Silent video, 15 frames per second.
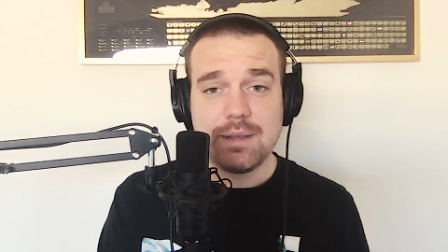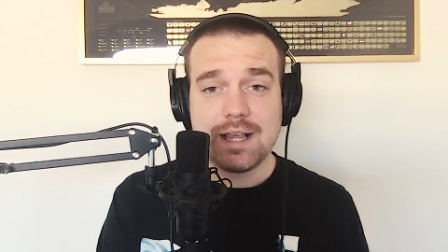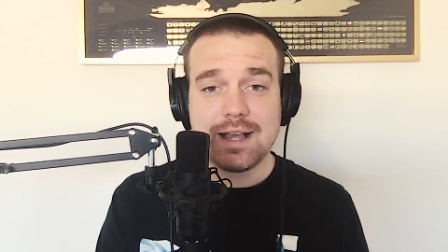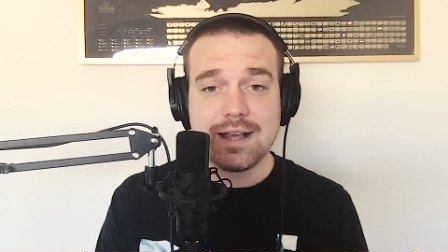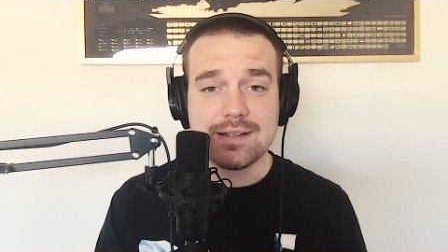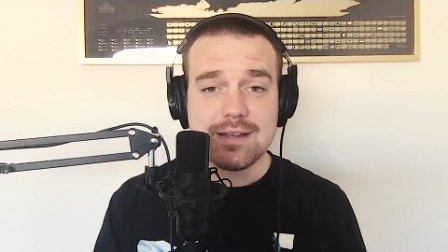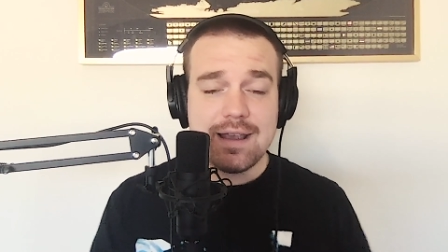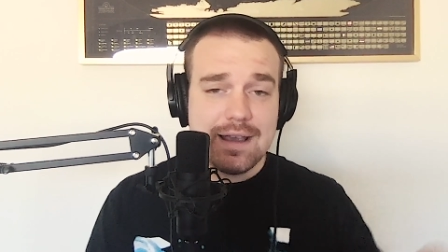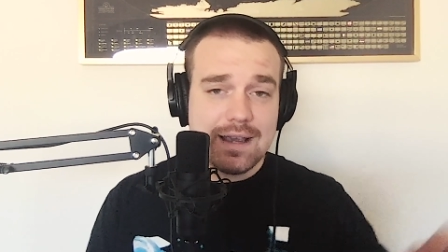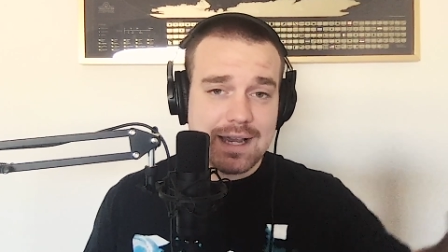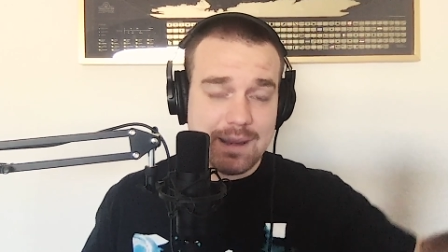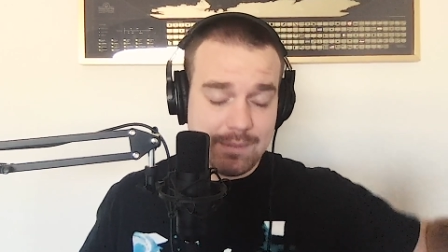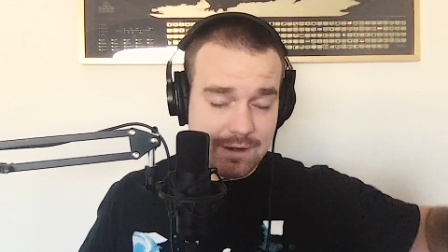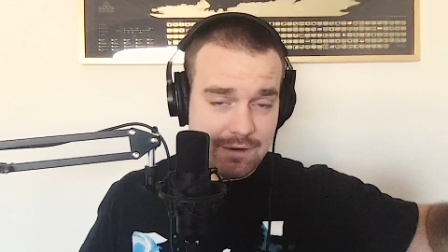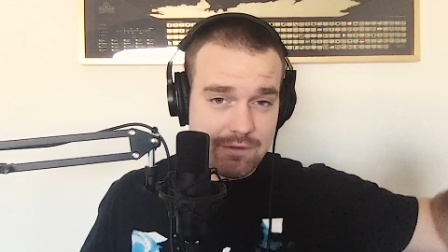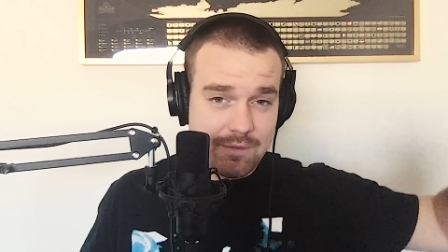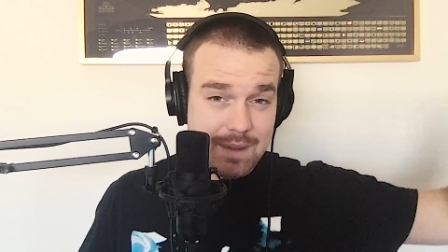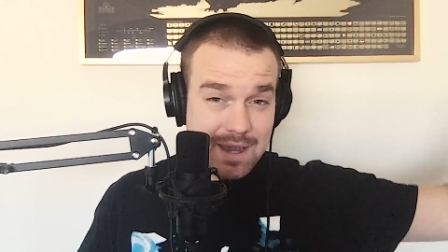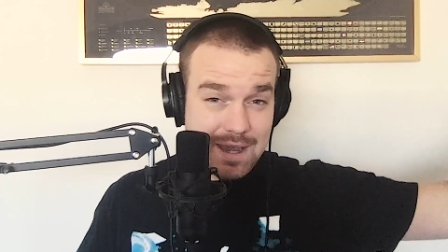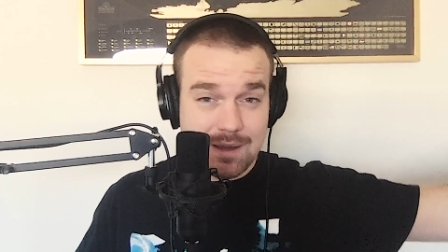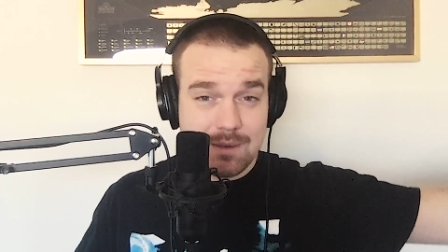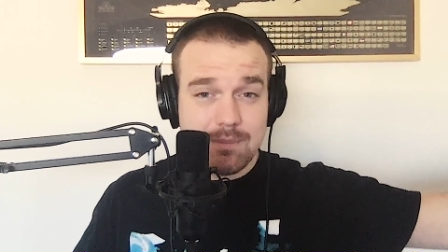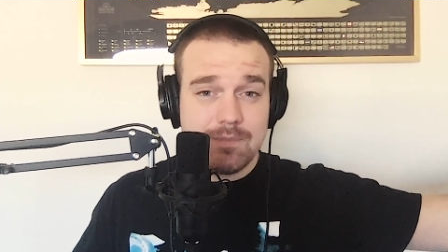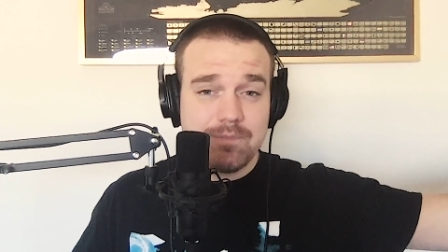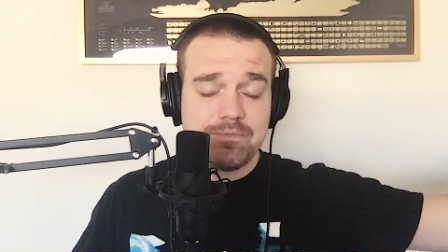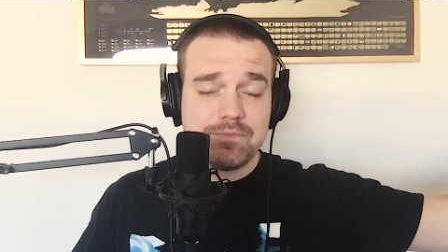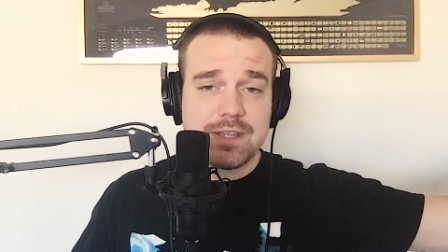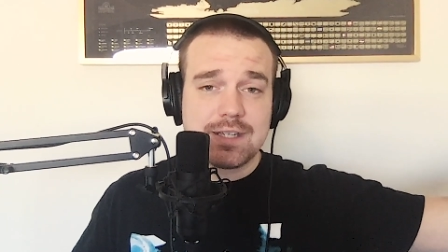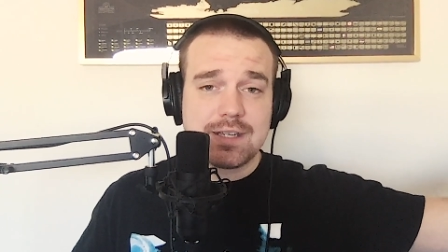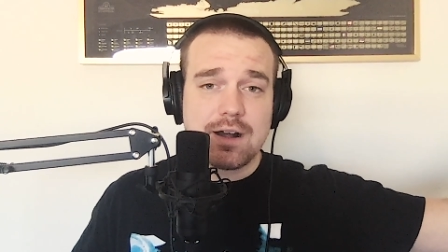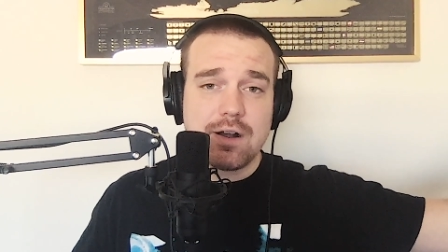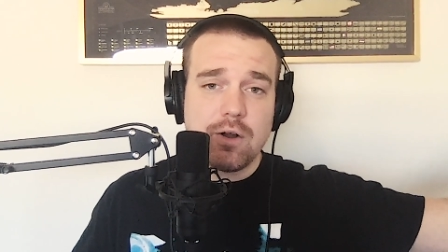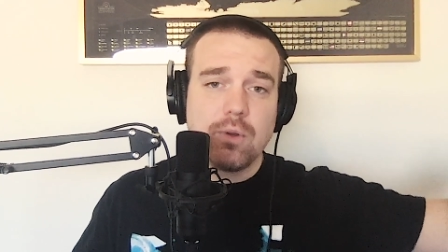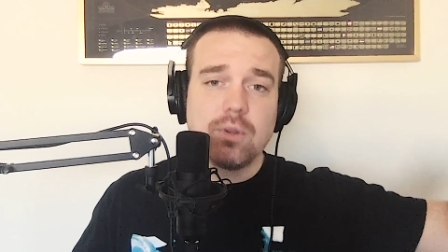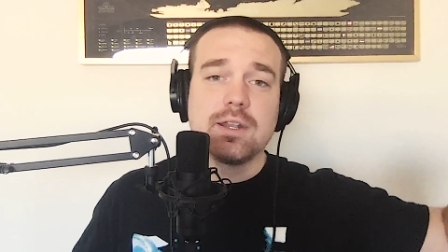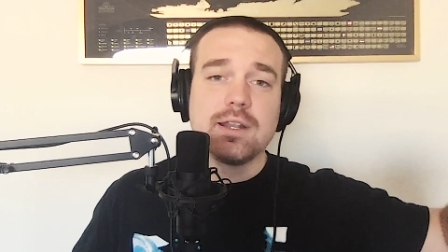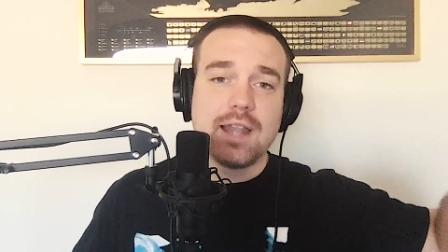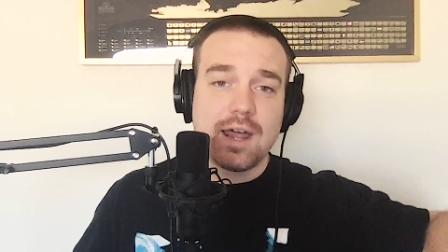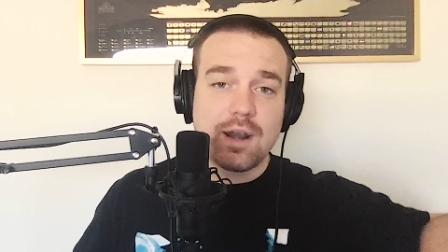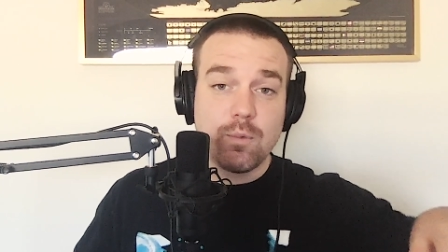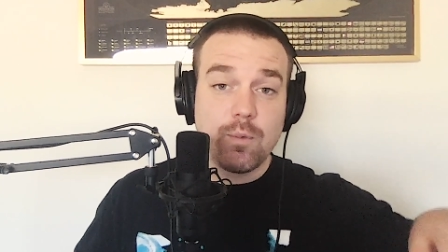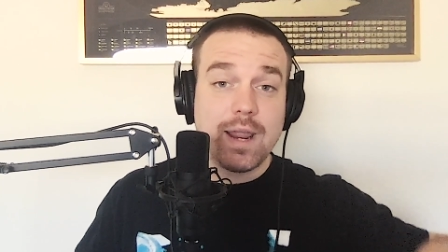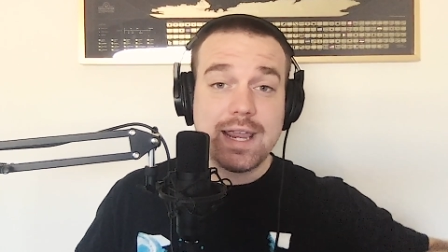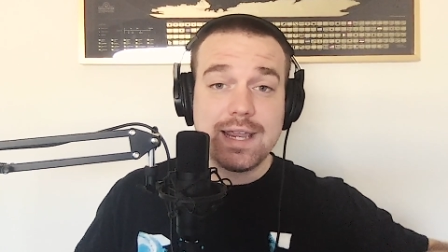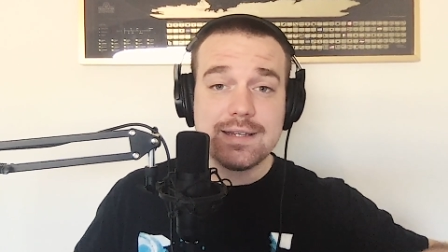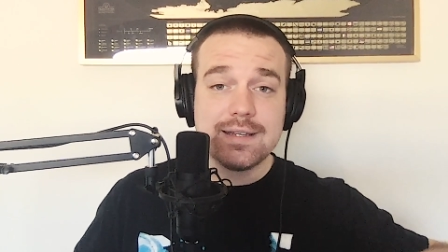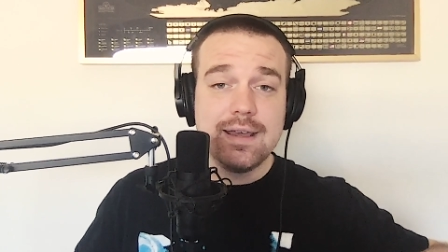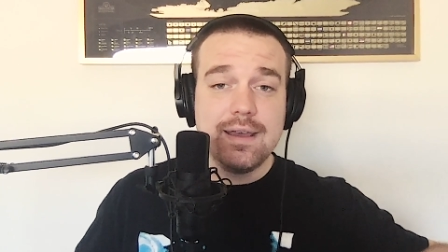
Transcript: because coming from him is going to hold a lot of weight,